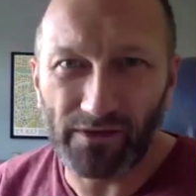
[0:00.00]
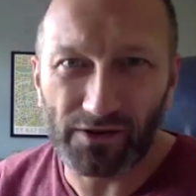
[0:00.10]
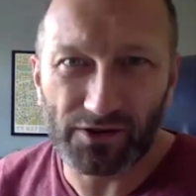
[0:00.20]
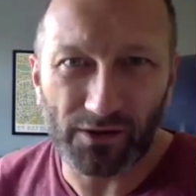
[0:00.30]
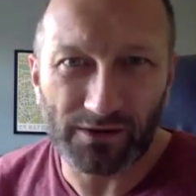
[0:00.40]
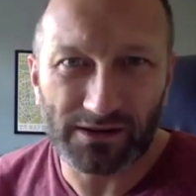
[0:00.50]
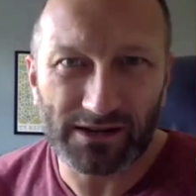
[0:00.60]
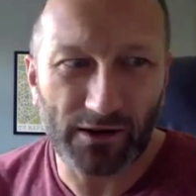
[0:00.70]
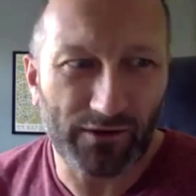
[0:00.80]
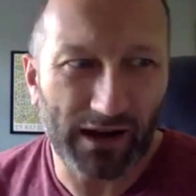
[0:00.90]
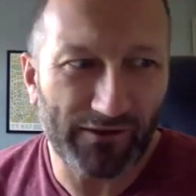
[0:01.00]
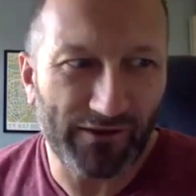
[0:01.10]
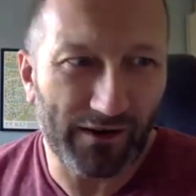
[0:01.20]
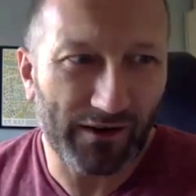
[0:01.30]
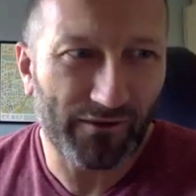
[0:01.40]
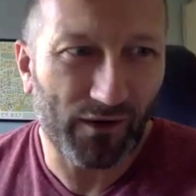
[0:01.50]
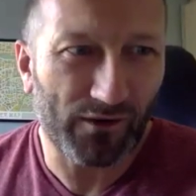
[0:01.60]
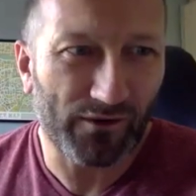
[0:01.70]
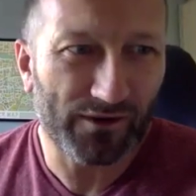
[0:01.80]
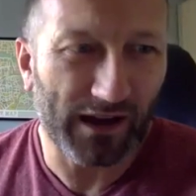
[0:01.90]
show and still really very
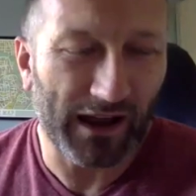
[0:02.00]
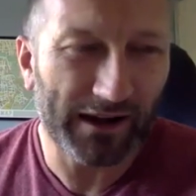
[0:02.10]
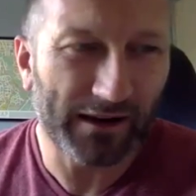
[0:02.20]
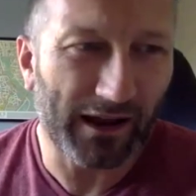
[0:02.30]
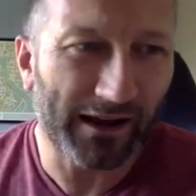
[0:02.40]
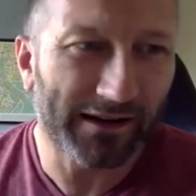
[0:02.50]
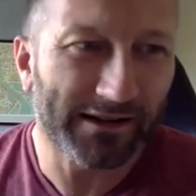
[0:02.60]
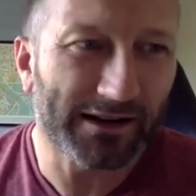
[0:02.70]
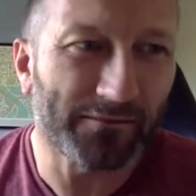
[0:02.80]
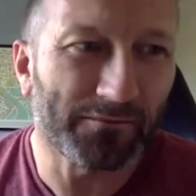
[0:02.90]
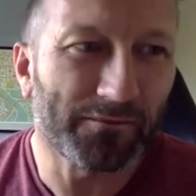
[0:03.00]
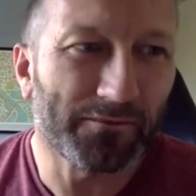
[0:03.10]
involved, and